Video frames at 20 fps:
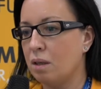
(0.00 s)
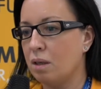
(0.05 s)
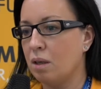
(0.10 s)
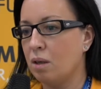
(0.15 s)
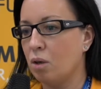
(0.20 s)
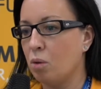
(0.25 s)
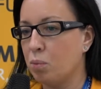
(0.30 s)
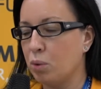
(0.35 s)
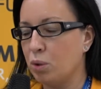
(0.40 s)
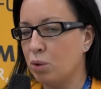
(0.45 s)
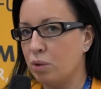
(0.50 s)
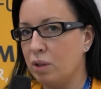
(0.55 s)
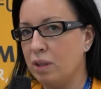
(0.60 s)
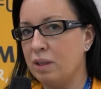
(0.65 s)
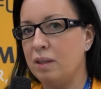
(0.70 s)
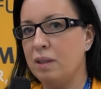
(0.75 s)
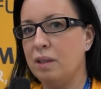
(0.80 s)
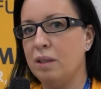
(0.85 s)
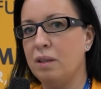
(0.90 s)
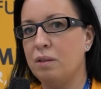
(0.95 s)

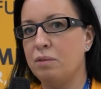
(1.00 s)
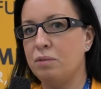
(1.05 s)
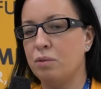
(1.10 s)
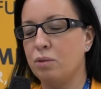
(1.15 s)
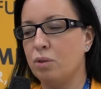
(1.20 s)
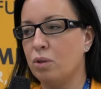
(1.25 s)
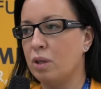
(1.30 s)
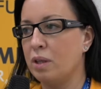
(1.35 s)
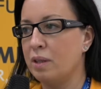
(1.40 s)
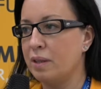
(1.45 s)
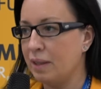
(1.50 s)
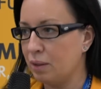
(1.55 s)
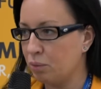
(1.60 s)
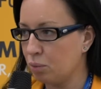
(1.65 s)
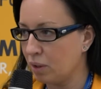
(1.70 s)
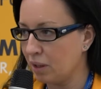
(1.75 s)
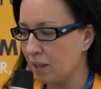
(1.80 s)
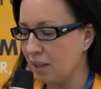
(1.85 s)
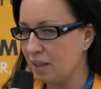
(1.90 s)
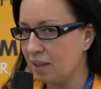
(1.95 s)
opportunity for
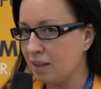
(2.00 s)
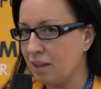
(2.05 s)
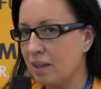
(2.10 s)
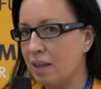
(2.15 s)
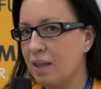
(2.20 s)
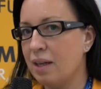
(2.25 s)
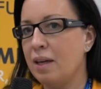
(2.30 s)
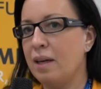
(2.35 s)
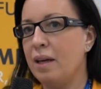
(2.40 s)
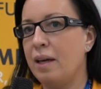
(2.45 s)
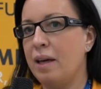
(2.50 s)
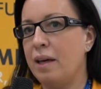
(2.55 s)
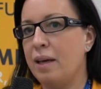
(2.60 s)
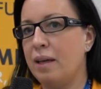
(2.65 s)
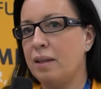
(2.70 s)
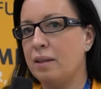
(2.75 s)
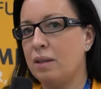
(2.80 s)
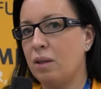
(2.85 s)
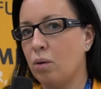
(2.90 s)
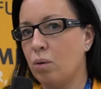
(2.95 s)
networking,
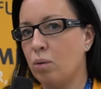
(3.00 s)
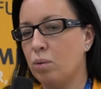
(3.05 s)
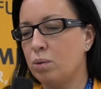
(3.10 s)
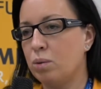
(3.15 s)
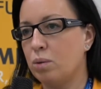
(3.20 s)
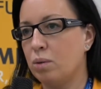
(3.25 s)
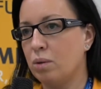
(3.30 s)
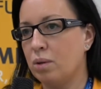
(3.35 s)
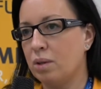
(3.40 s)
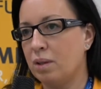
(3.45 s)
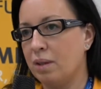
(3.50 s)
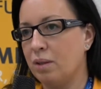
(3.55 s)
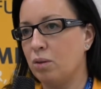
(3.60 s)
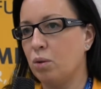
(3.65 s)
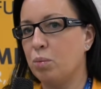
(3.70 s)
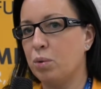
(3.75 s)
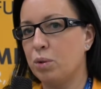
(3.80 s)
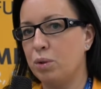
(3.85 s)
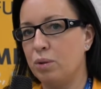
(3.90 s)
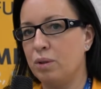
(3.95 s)
and also a great
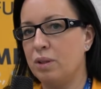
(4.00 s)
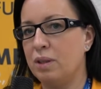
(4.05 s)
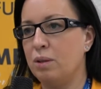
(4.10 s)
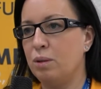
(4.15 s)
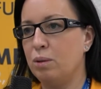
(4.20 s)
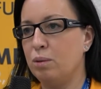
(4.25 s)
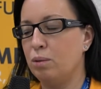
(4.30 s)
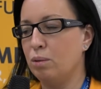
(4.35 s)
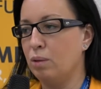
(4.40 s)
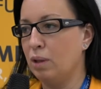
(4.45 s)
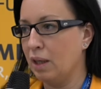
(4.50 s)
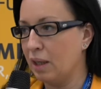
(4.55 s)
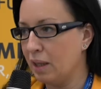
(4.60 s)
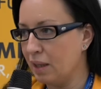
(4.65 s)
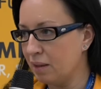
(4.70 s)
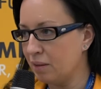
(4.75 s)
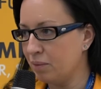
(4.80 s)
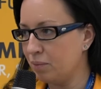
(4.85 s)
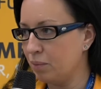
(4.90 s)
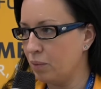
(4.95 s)
opportunity to
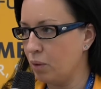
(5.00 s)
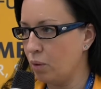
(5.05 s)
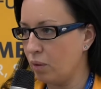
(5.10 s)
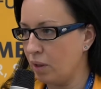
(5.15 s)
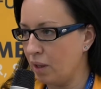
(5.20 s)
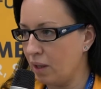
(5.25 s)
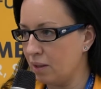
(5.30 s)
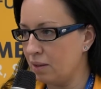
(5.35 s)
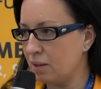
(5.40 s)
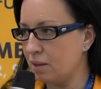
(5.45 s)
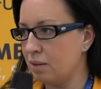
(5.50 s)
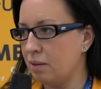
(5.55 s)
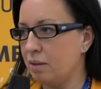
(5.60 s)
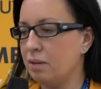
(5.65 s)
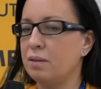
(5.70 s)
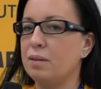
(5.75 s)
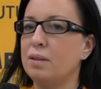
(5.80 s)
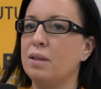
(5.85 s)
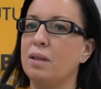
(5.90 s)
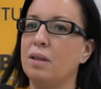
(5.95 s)
learn new things
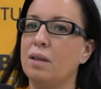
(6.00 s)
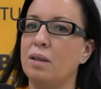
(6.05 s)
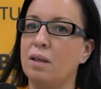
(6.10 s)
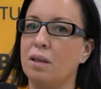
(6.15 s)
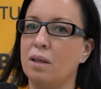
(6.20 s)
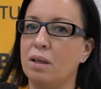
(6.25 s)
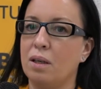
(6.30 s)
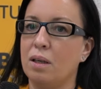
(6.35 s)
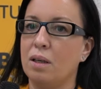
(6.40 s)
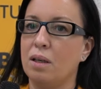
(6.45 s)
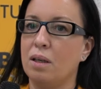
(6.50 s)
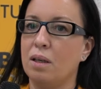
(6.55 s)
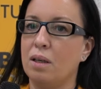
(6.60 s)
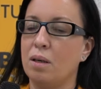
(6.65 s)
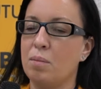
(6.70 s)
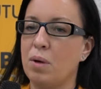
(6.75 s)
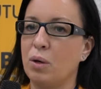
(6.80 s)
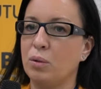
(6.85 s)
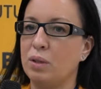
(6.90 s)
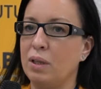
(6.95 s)

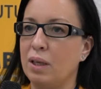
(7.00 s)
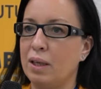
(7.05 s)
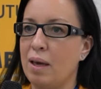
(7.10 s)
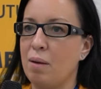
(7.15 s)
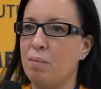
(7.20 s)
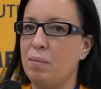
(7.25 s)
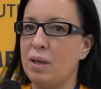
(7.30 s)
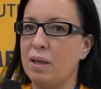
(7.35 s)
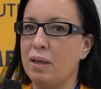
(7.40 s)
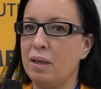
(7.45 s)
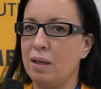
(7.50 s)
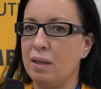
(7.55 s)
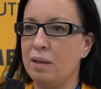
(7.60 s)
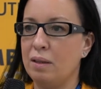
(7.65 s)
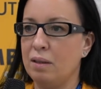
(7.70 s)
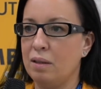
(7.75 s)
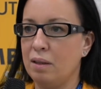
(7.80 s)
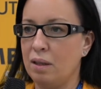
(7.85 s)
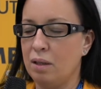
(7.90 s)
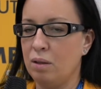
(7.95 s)
about the gambling
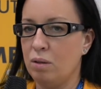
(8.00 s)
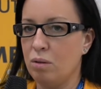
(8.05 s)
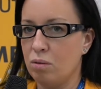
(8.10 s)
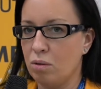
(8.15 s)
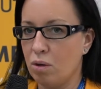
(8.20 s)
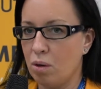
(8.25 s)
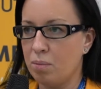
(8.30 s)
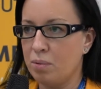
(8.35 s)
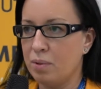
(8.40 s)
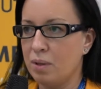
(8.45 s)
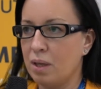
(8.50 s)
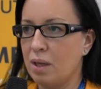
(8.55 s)
in Europe.